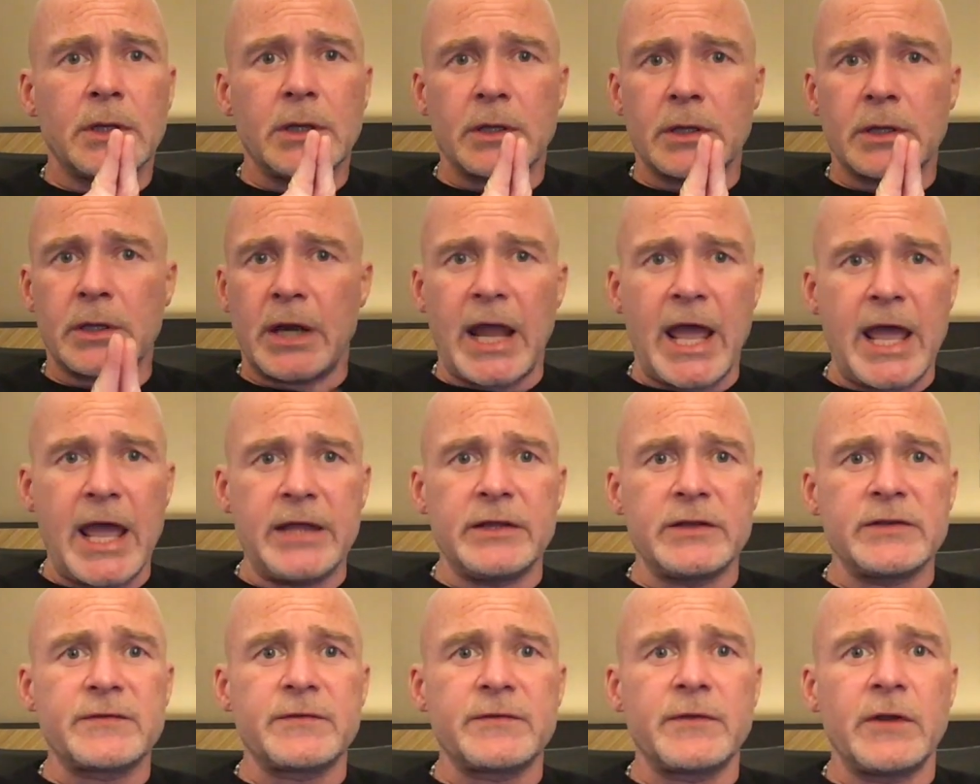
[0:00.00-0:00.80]
going to
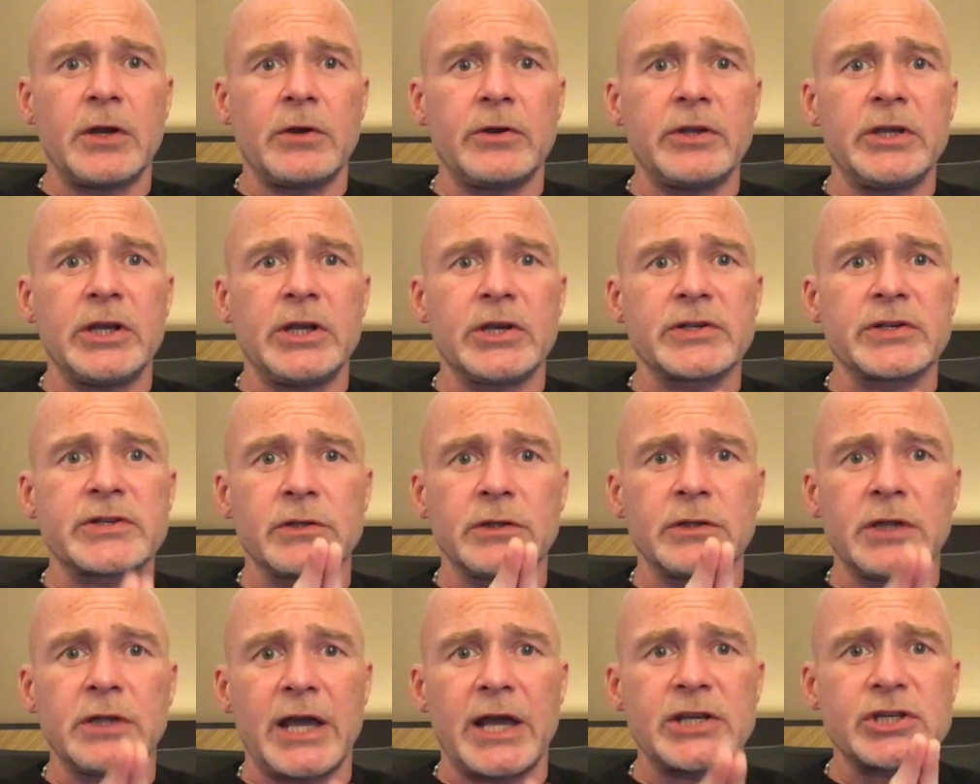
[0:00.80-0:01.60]
end this video here. So
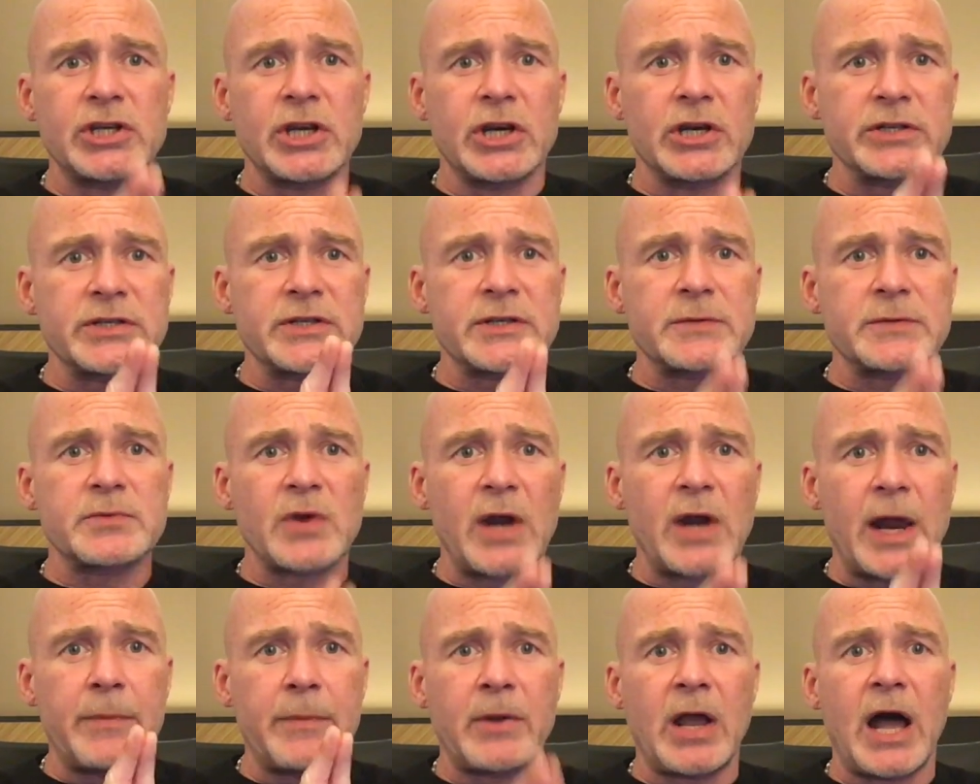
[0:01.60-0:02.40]
like, share,
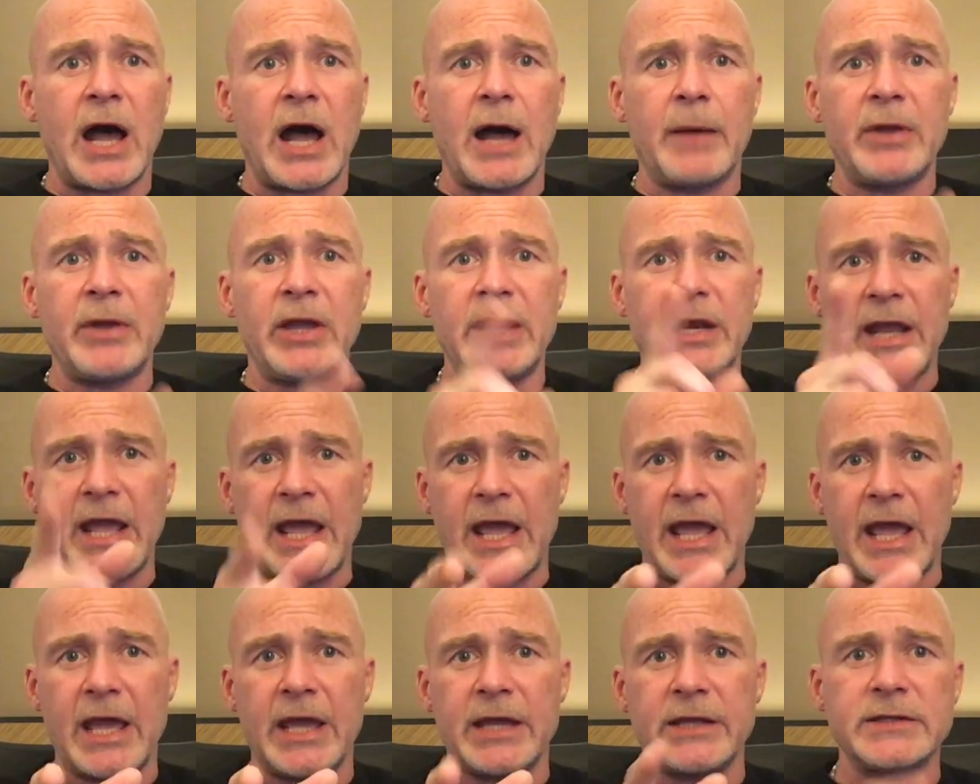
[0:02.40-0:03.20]
subscribe, comment,
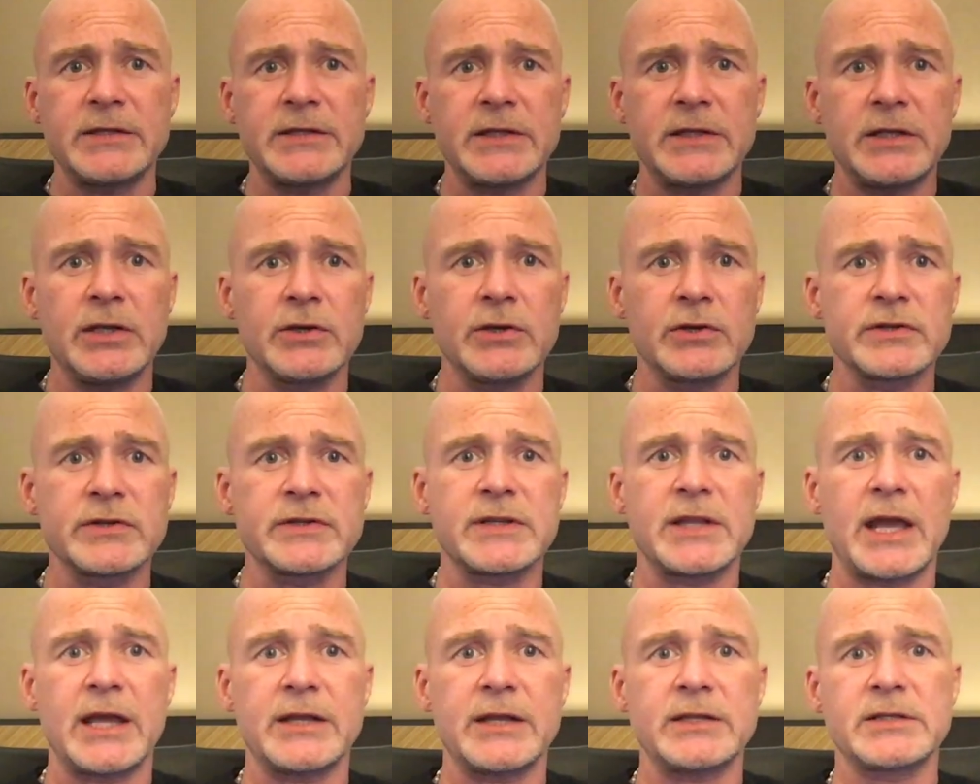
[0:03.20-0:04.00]
and here's
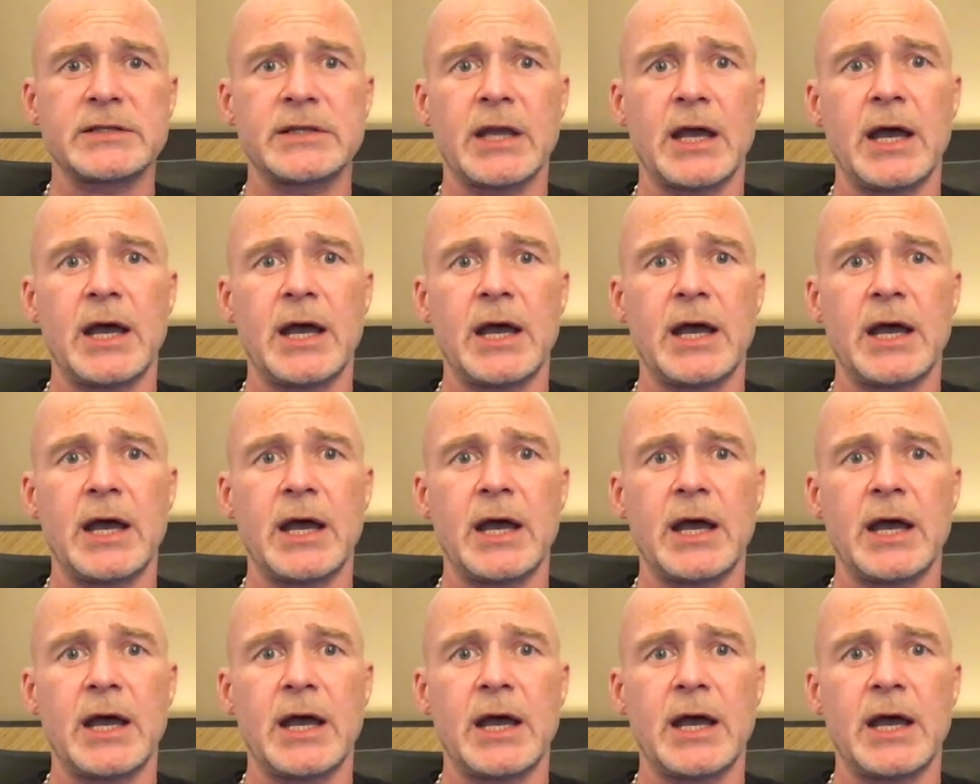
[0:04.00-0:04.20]
that